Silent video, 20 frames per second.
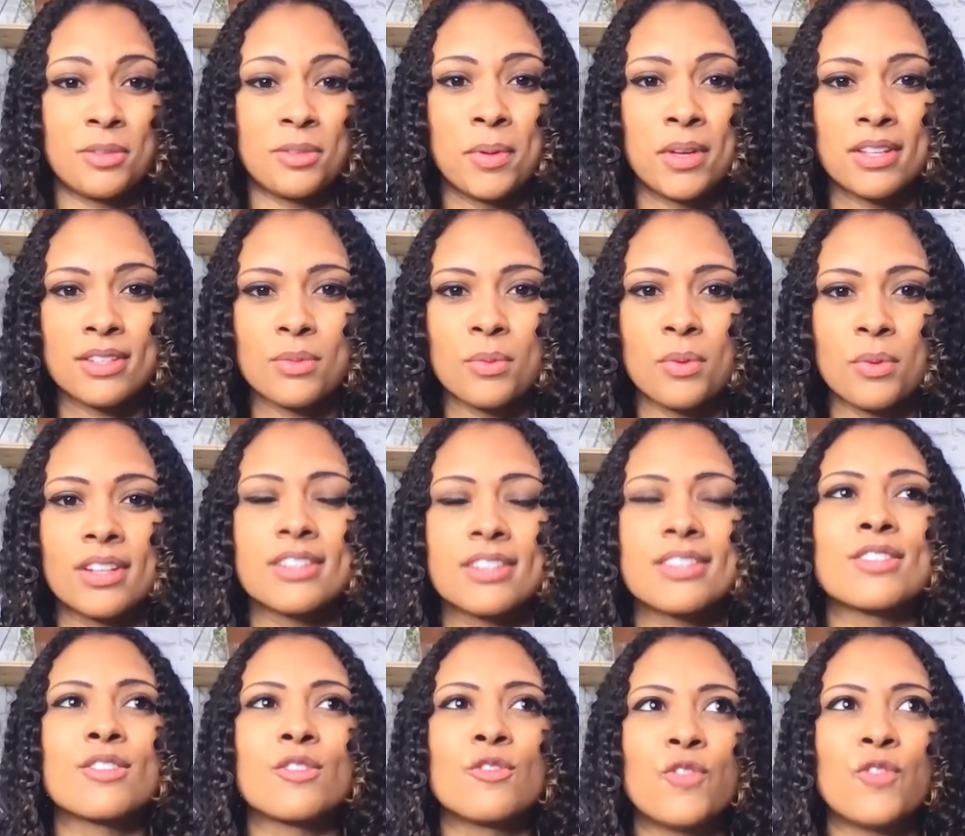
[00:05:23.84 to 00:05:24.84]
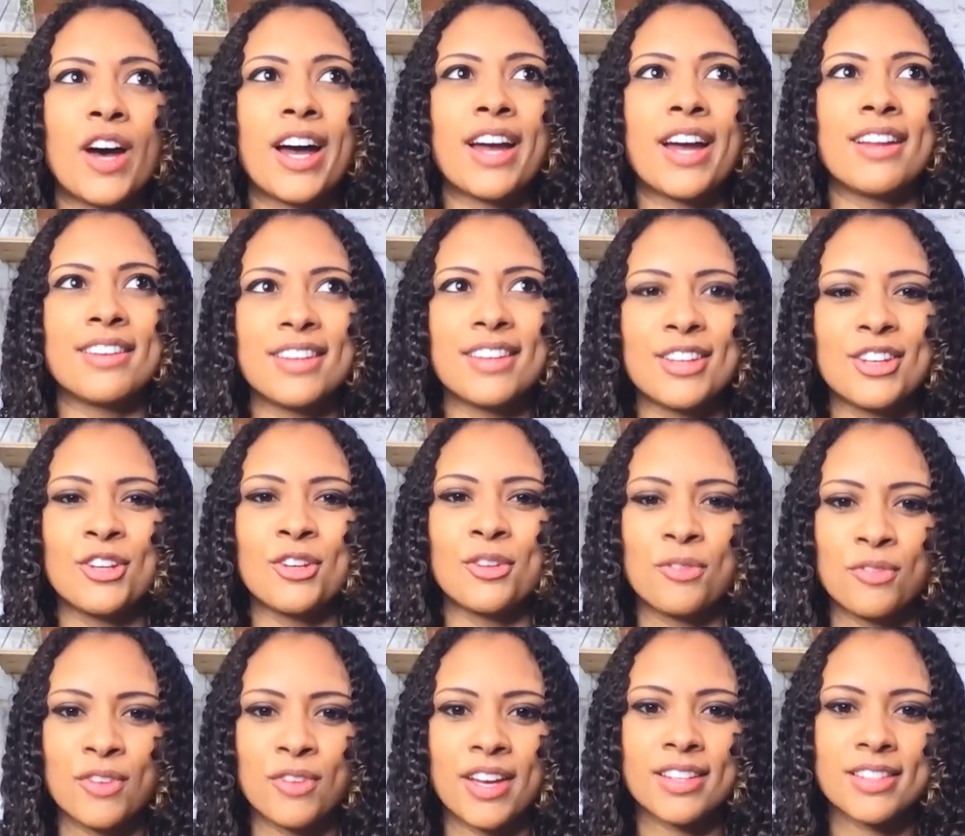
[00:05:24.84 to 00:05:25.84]
the biggest one. It's just finding good
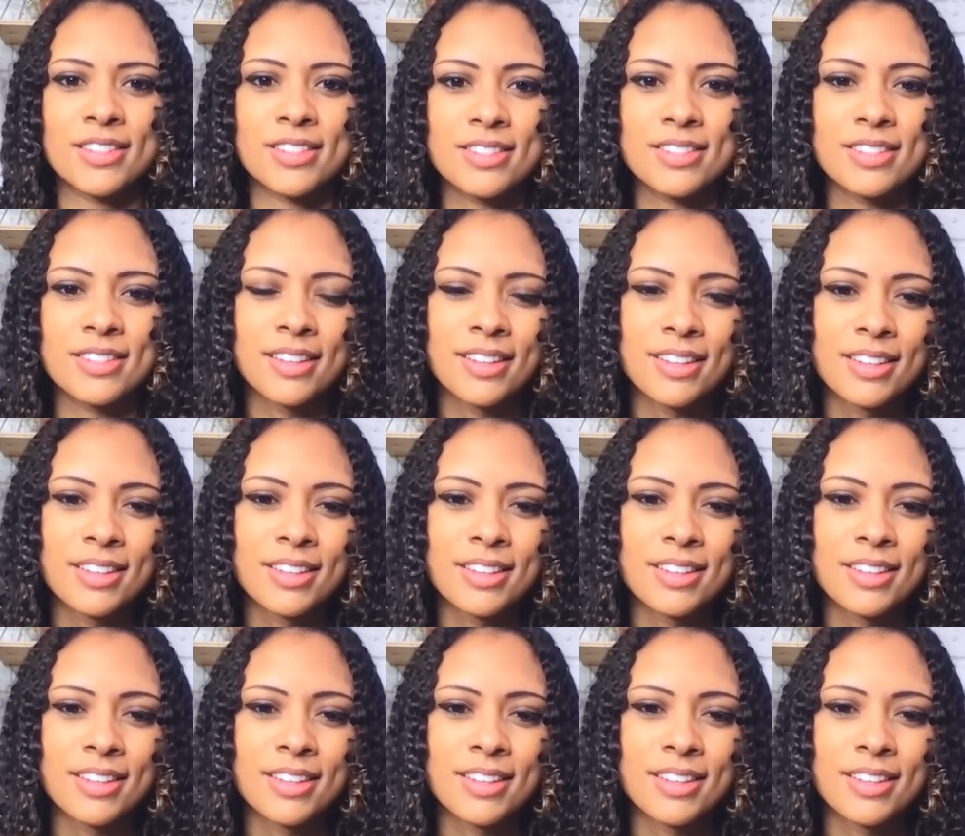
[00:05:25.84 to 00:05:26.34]
vets.